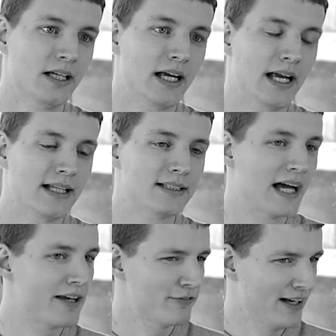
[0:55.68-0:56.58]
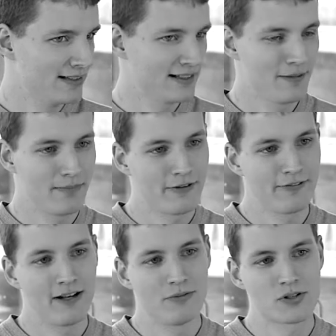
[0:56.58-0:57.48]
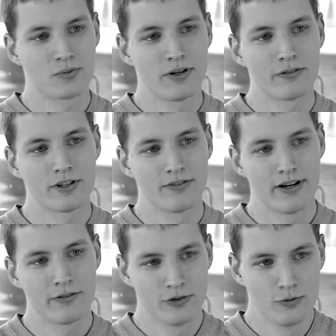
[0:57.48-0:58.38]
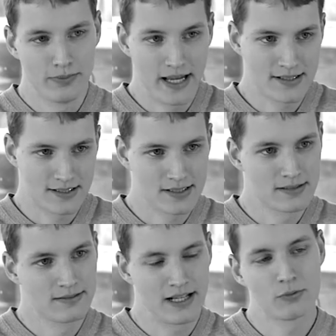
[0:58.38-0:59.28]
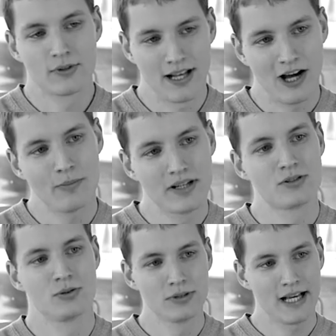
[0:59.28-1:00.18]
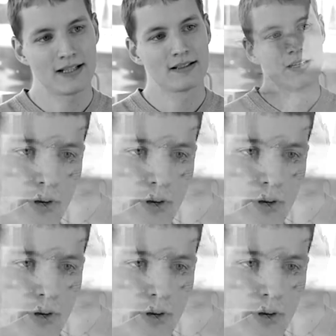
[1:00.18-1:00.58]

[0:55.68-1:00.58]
And I felt that APFL was one of the very few places that would allow me to do that.